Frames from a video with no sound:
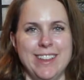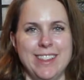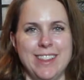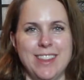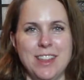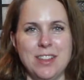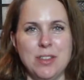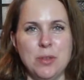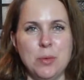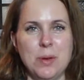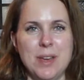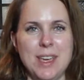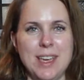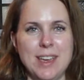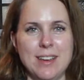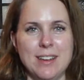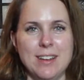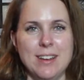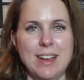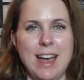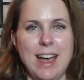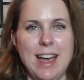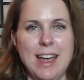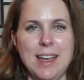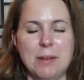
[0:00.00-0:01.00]
This week,
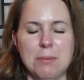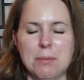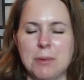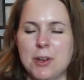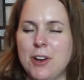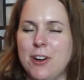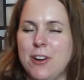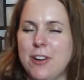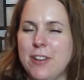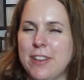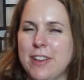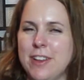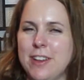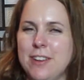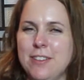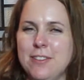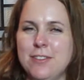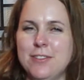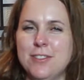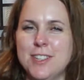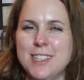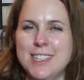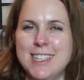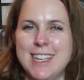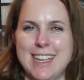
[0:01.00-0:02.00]
I am calling
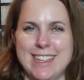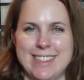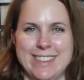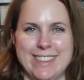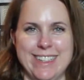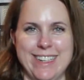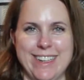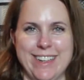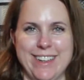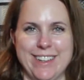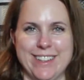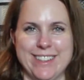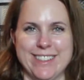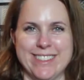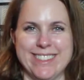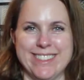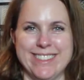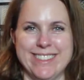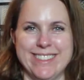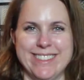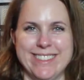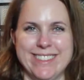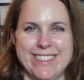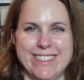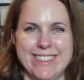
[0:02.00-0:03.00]
for test knitters.
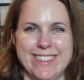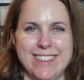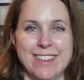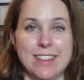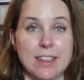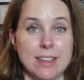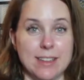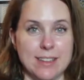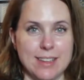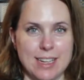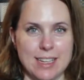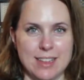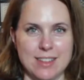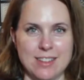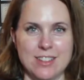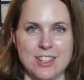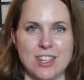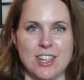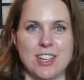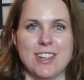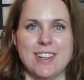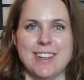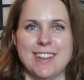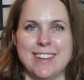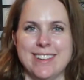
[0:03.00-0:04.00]
Let's get
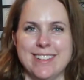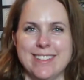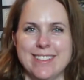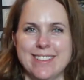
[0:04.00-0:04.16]
started.